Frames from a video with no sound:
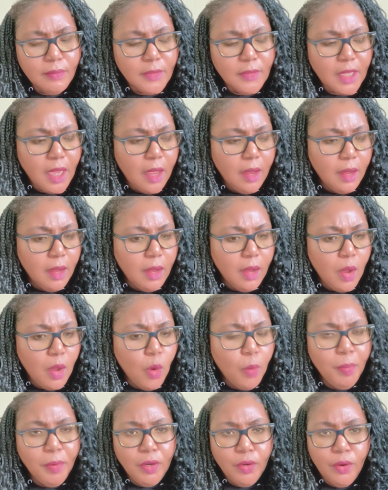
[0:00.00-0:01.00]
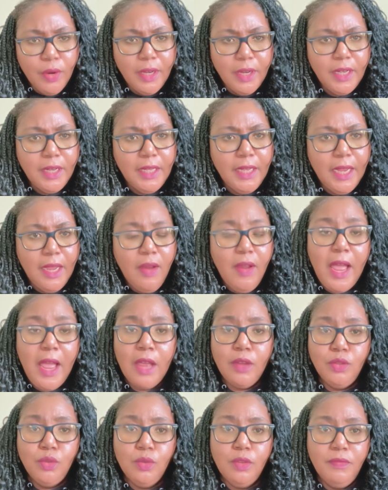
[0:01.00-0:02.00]
uh, open a credit account, I'll
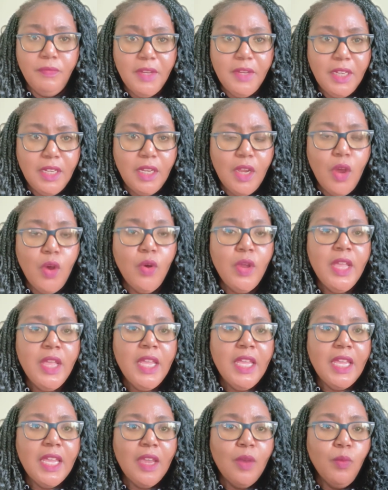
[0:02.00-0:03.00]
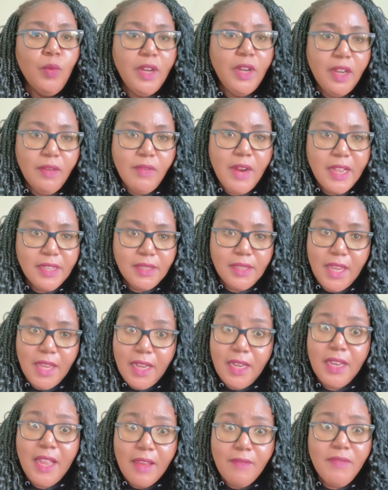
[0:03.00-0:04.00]
do a video and whatever I said in
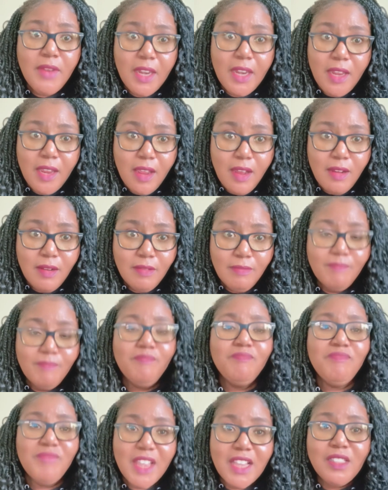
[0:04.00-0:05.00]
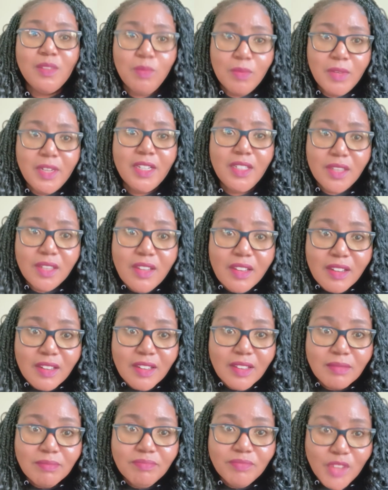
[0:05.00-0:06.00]
that video, that's what it took
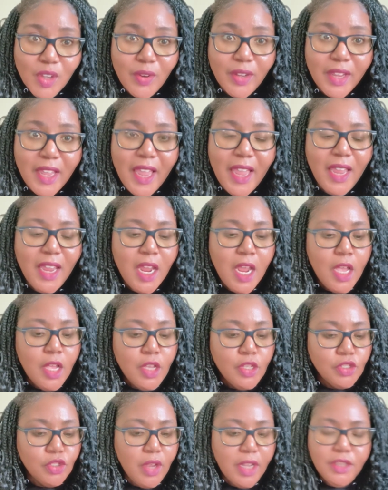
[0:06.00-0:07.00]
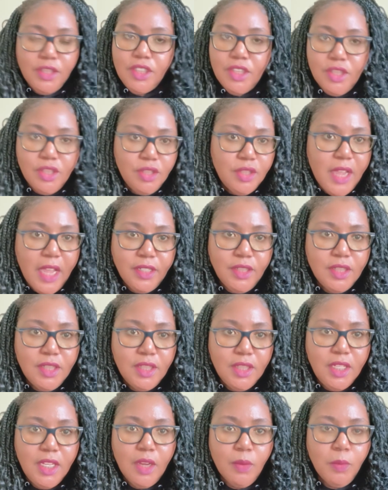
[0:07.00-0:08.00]
okay so i just i just
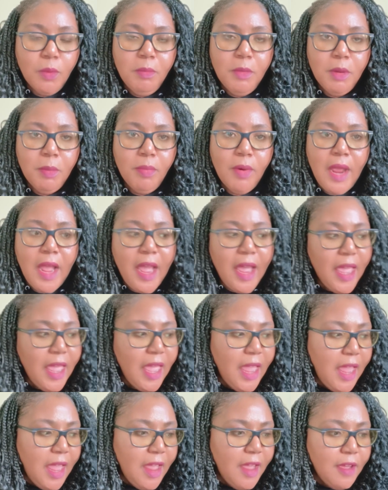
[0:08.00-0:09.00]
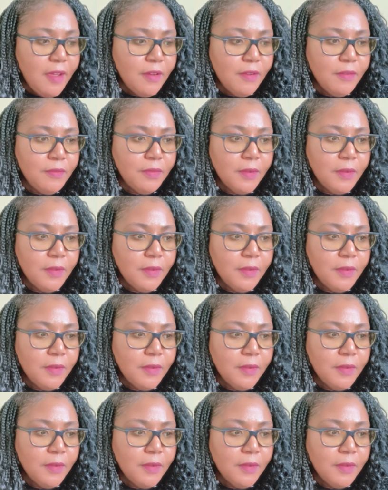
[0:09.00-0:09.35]
can't remember i have